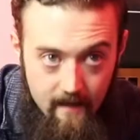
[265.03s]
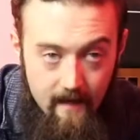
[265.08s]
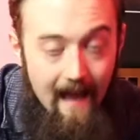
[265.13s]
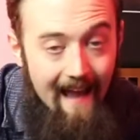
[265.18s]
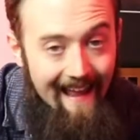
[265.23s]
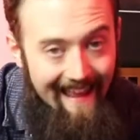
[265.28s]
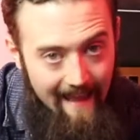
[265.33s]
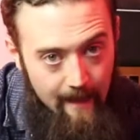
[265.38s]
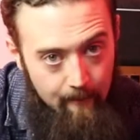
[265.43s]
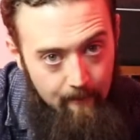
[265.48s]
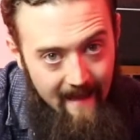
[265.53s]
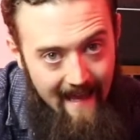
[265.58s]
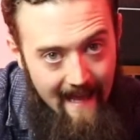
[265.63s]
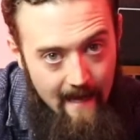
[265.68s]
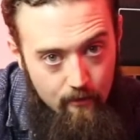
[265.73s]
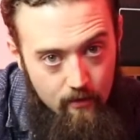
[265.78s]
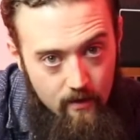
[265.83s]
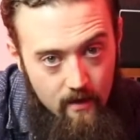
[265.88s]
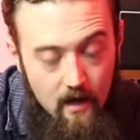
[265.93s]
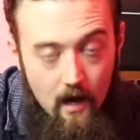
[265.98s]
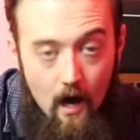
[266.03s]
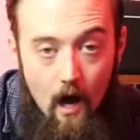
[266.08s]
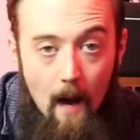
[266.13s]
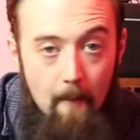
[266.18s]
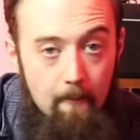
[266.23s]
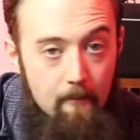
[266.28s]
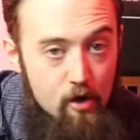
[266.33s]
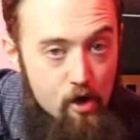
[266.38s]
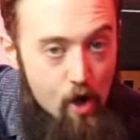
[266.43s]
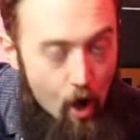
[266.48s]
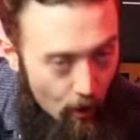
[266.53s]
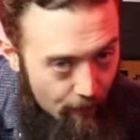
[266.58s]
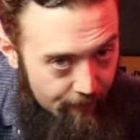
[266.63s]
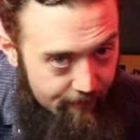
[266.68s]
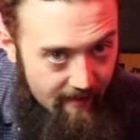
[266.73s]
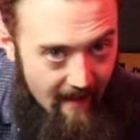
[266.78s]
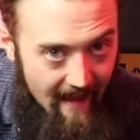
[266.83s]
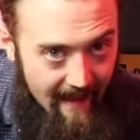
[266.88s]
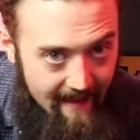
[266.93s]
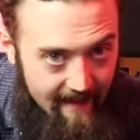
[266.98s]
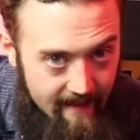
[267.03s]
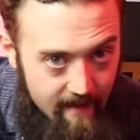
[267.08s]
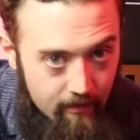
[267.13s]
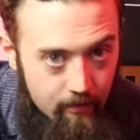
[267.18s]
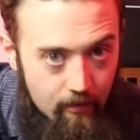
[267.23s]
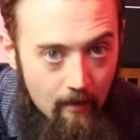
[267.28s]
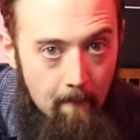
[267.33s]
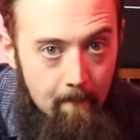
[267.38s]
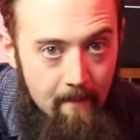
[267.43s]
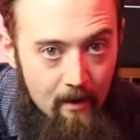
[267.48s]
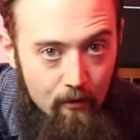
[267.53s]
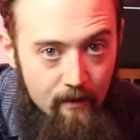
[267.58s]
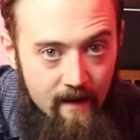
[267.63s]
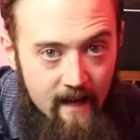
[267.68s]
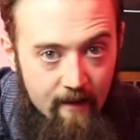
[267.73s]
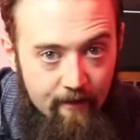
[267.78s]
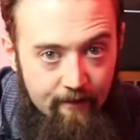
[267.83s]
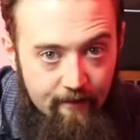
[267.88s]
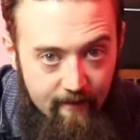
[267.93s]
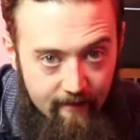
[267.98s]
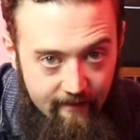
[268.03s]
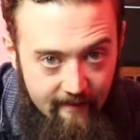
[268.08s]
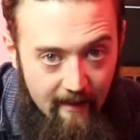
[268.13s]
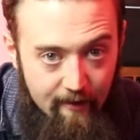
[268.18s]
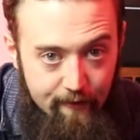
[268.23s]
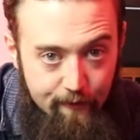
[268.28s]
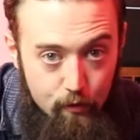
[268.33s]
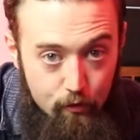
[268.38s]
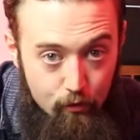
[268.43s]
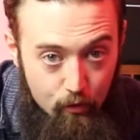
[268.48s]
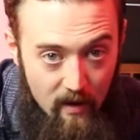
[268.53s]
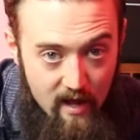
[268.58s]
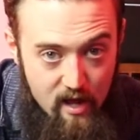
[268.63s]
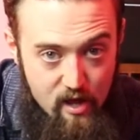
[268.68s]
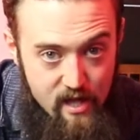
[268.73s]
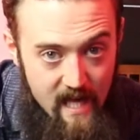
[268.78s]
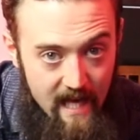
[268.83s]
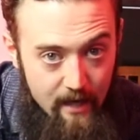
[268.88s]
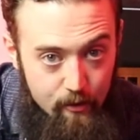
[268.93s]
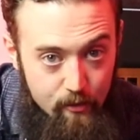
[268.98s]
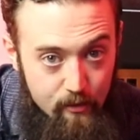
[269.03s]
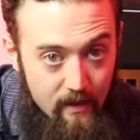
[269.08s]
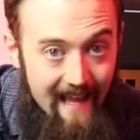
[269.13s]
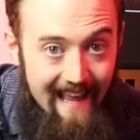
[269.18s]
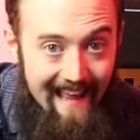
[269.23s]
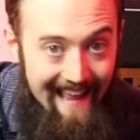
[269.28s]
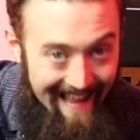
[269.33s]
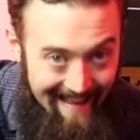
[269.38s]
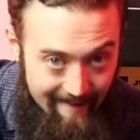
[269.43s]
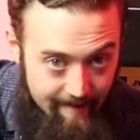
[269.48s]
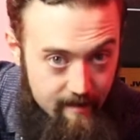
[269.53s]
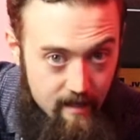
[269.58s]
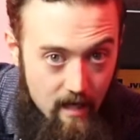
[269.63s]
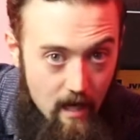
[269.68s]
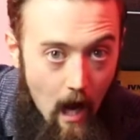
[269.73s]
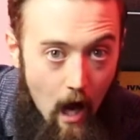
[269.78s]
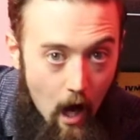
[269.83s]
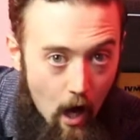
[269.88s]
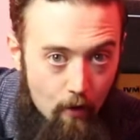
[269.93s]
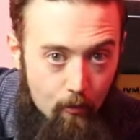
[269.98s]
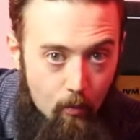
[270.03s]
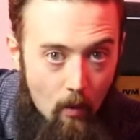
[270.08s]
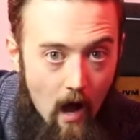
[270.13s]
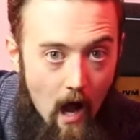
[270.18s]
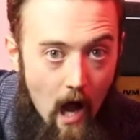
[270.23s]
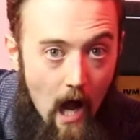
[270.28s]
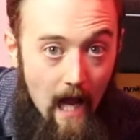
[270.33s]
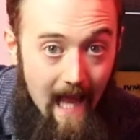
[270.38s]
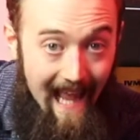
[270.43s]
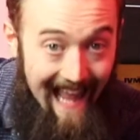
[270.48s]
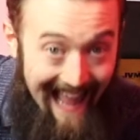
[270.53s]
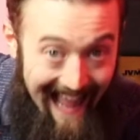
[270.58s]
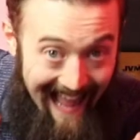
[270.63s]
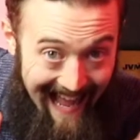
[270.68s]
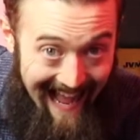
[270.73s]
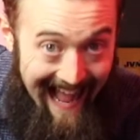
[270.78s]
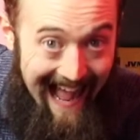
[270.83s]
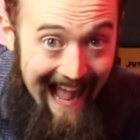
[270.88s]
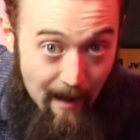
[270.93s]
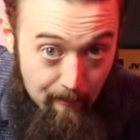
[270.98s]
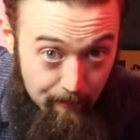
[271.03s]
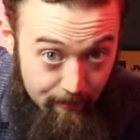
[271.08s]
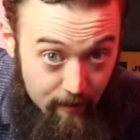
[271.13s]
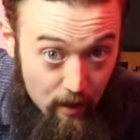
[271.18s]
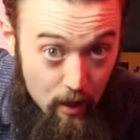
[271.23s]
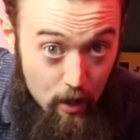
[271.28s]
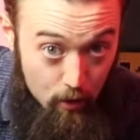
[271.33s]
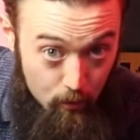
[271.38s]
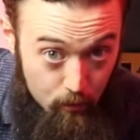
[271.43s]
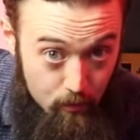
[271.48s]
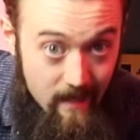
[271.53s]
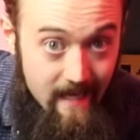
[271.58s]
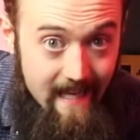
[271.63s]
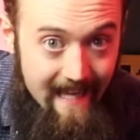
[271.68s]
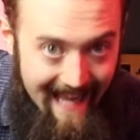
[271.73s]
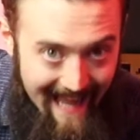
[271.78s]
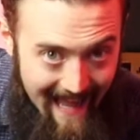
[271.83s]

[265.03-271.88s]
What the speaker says: Now hear me out. I'm not saying that building a successful Twitch channel isn't hard work. It absolutely